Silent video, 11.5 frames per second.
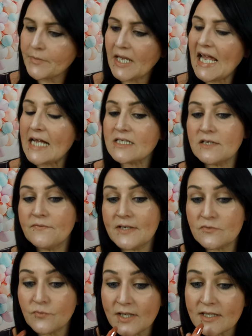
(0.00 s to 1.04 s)
it actually
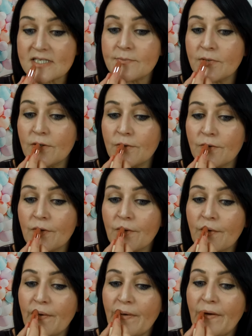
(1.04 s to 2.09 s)
feels really smooth.
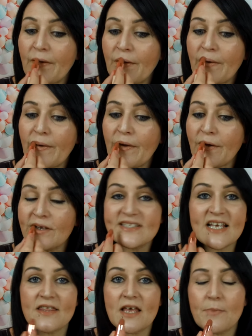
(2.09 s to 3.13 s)
And I
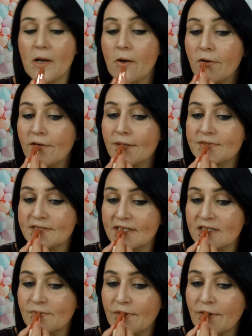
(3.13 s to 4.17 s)
say that about all
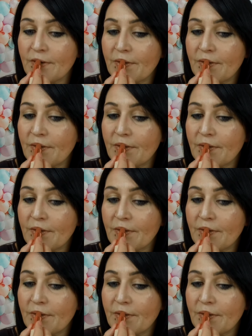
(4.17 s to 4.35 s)
lipsticks, but